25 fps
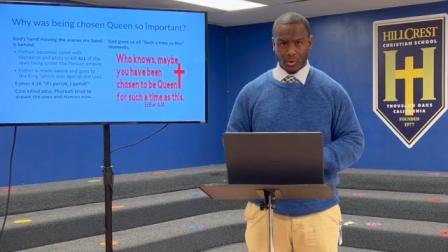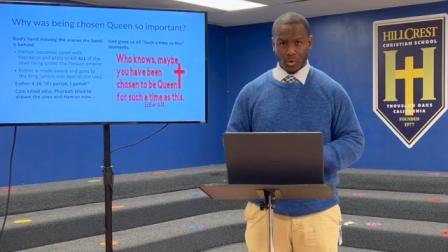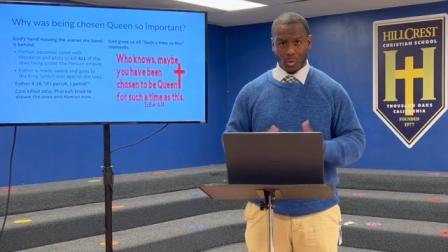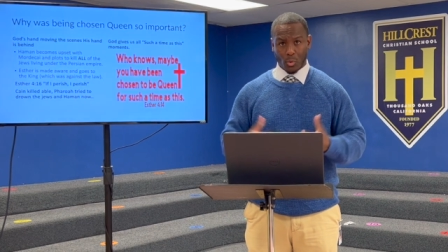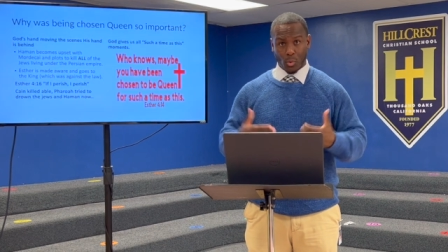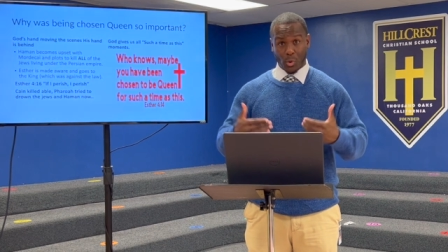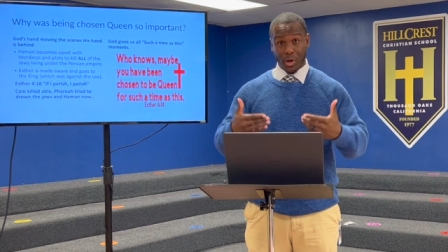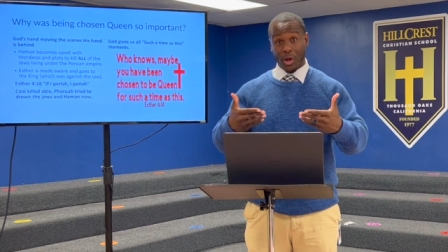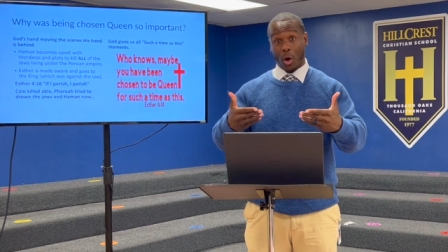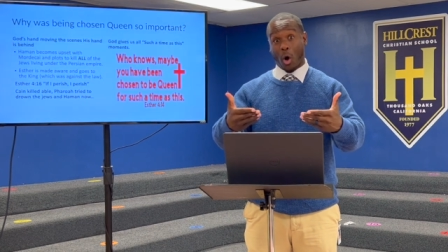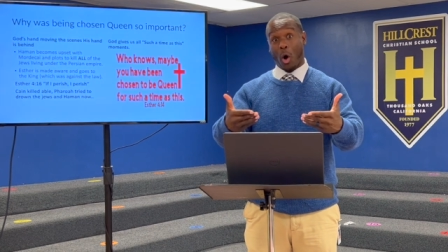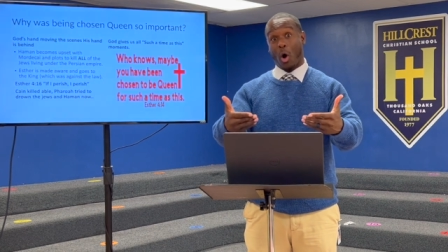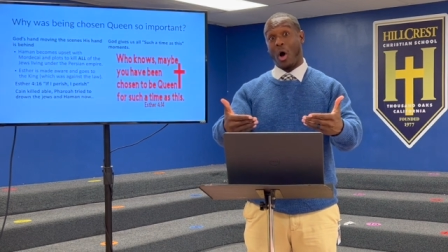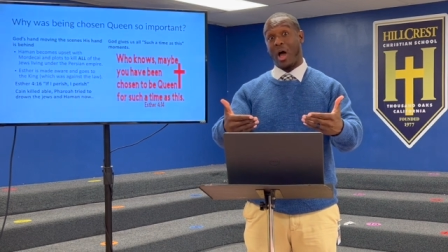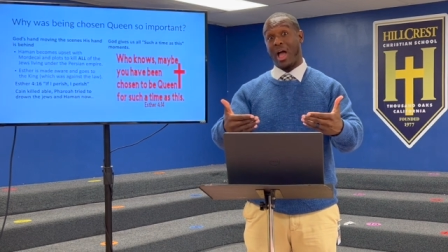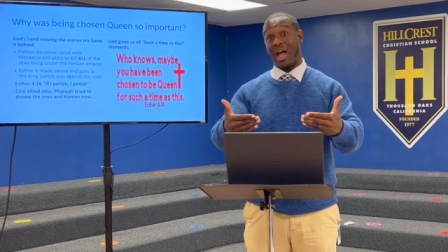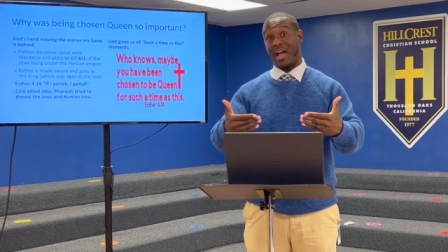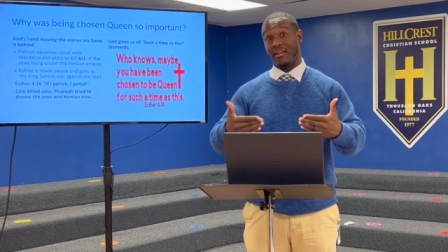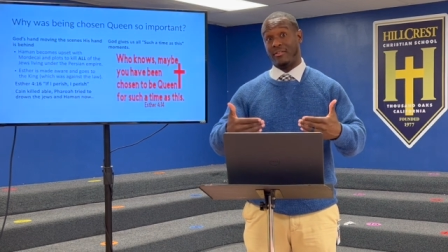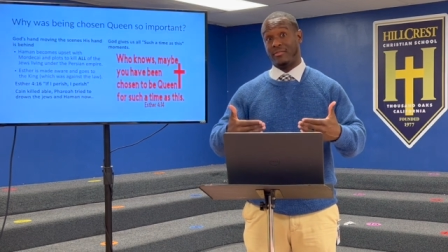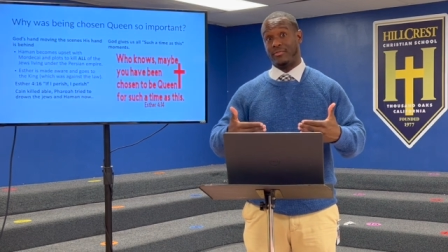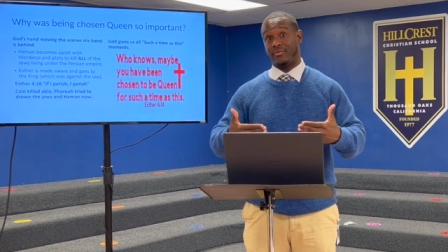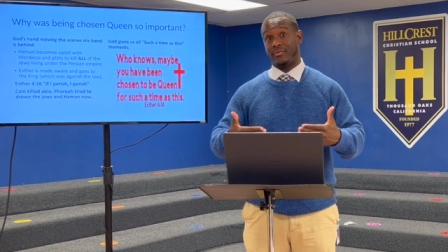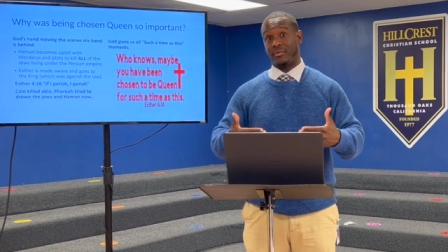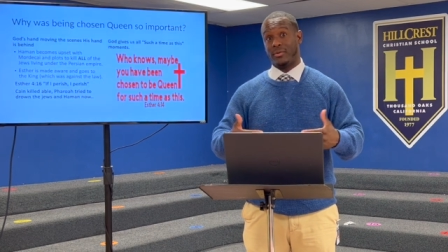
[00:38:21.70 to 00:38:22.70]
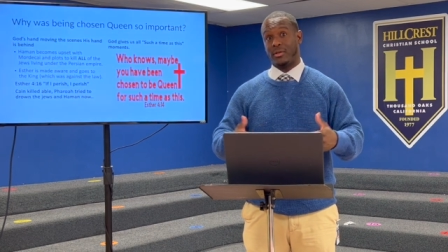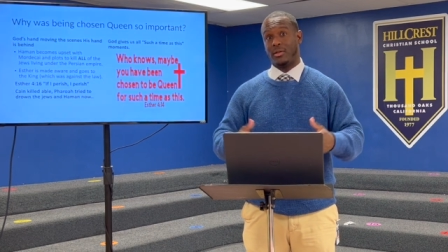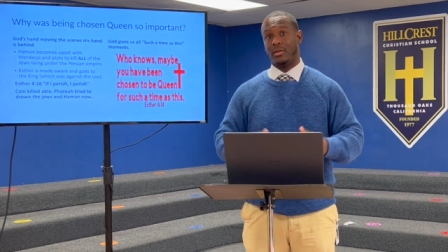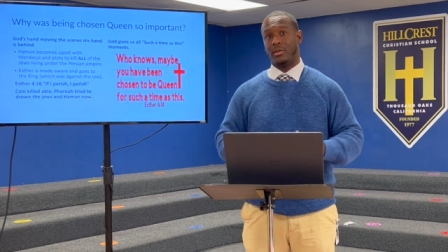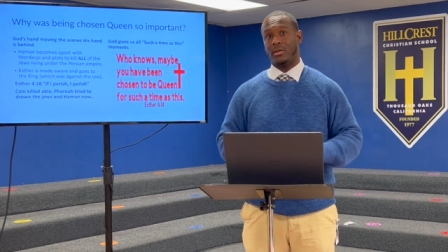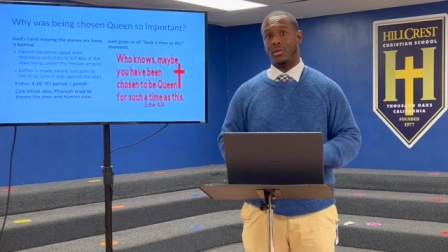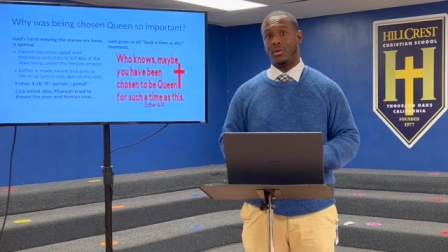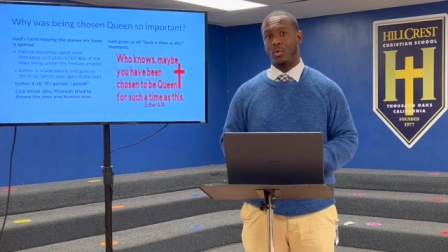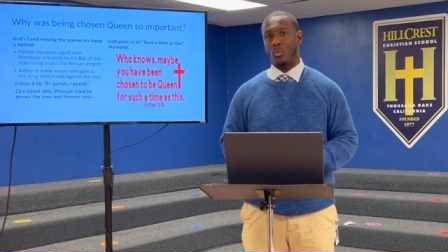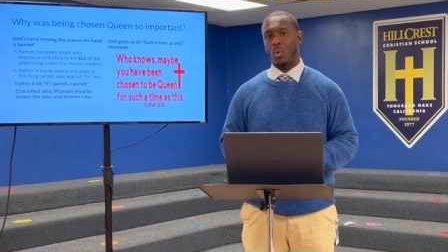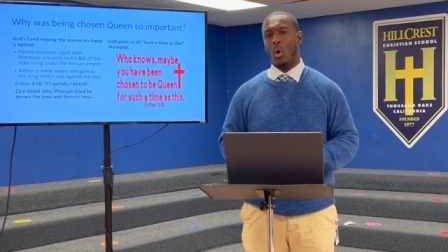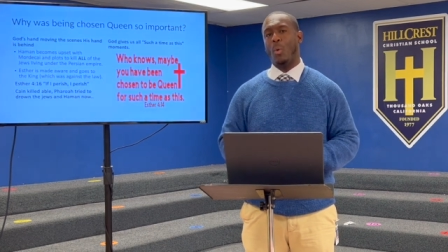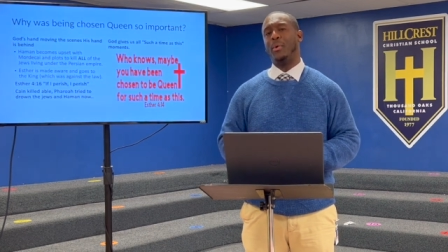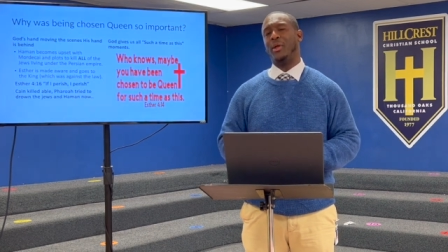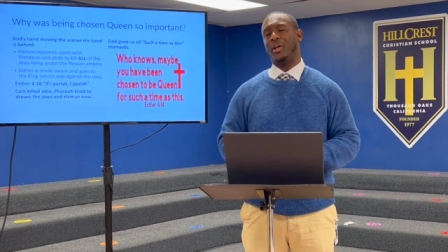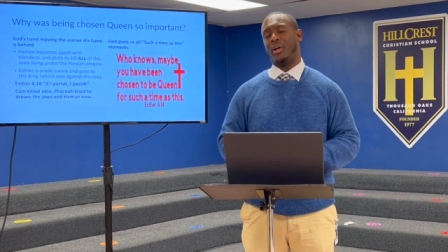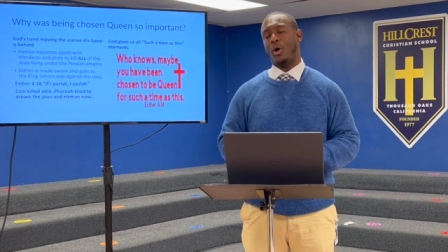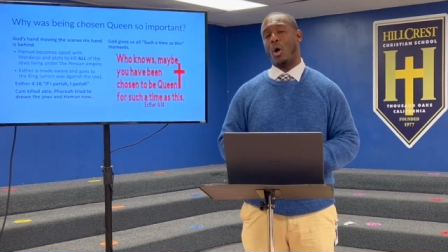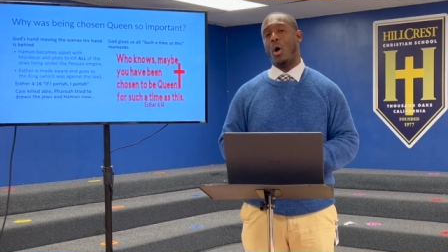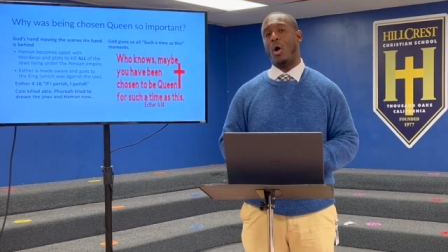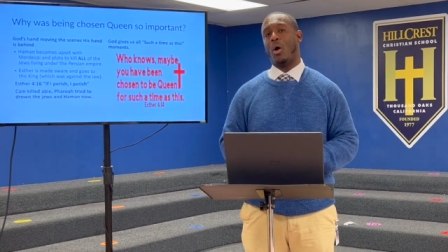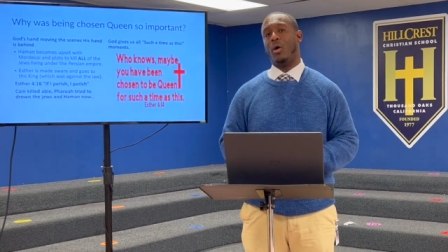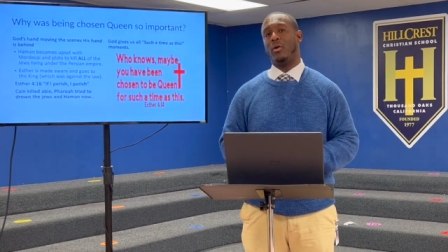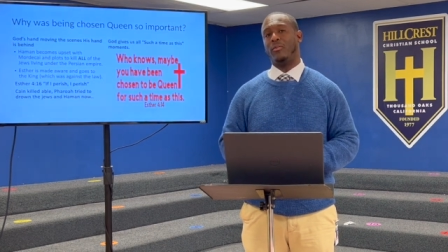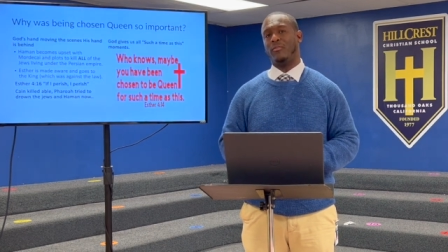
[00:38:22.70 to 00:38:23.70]
We all have what we
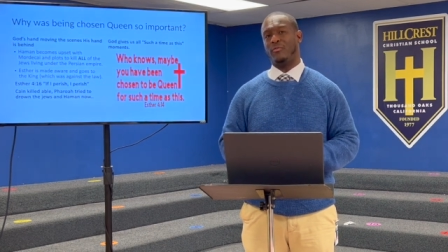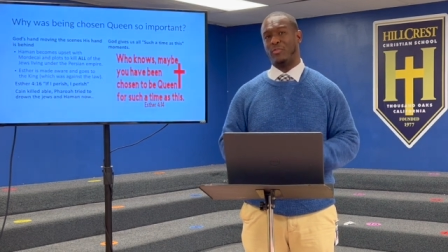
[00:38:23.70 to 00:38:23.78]
call,